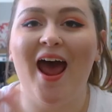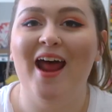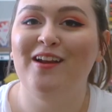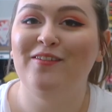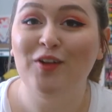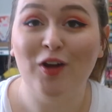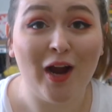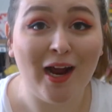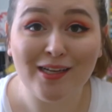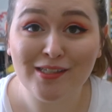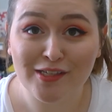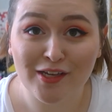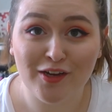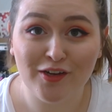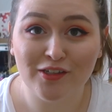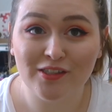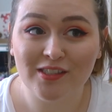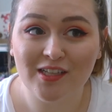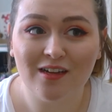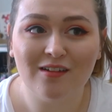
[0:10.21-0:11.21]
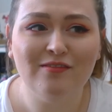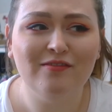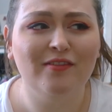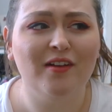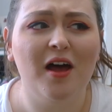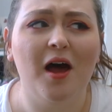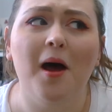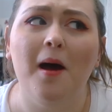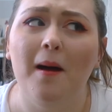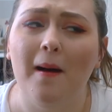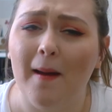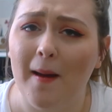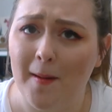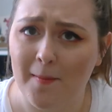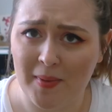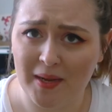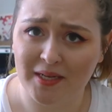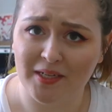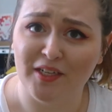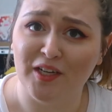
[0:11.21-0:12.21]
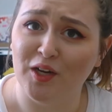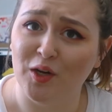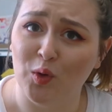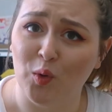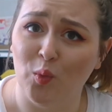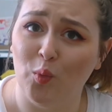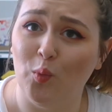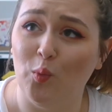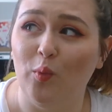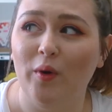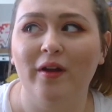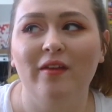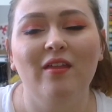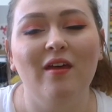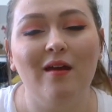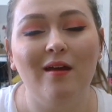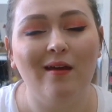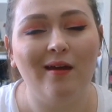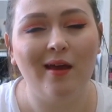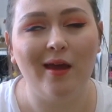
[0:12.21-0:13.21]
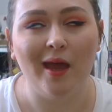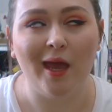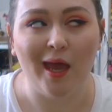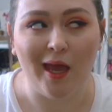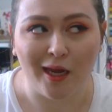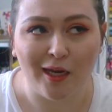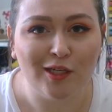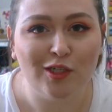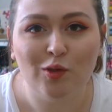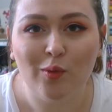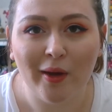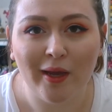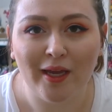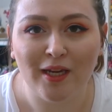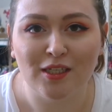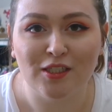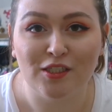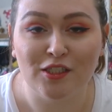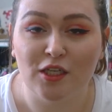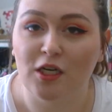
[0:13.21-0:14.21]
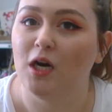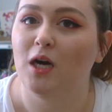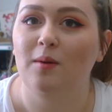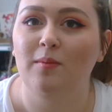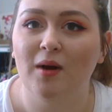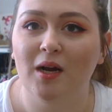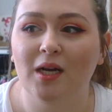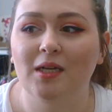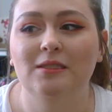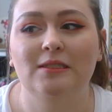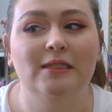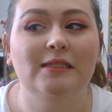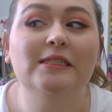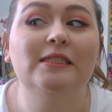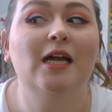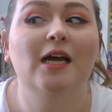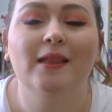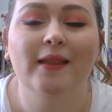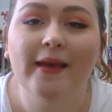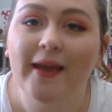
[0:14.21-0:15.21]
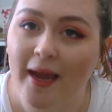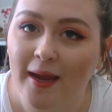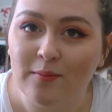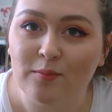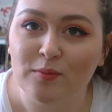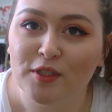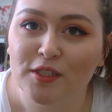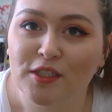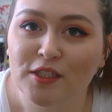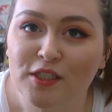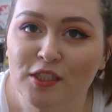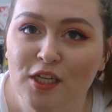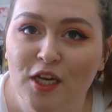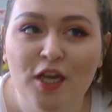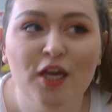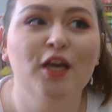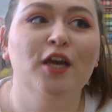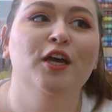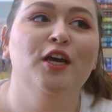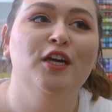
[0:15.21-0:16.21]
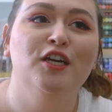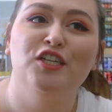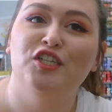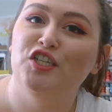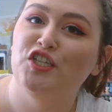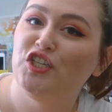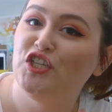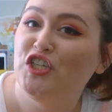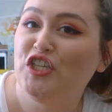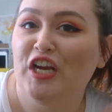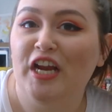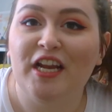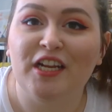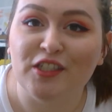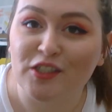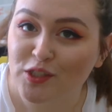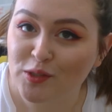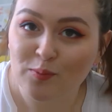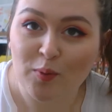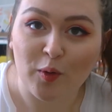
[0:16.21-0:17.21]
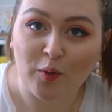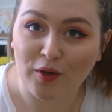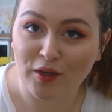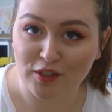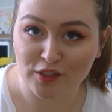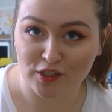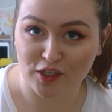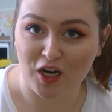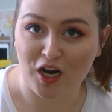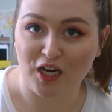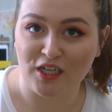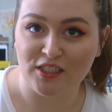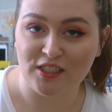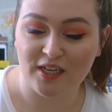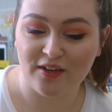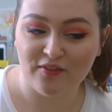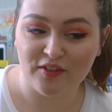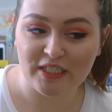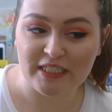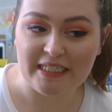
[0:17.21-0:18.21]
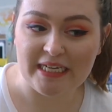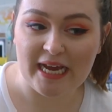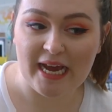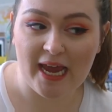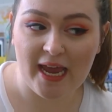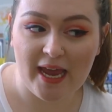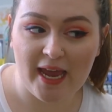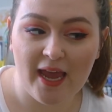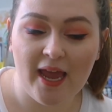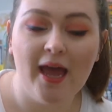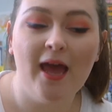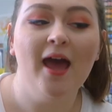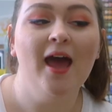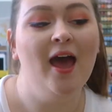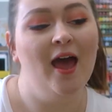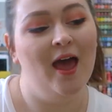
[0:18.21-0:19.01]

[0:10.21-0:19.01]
And if you're asking yourself, Amanda, where the heck do I get a cigar box? It's not like I'm just chain smoking cigars every day.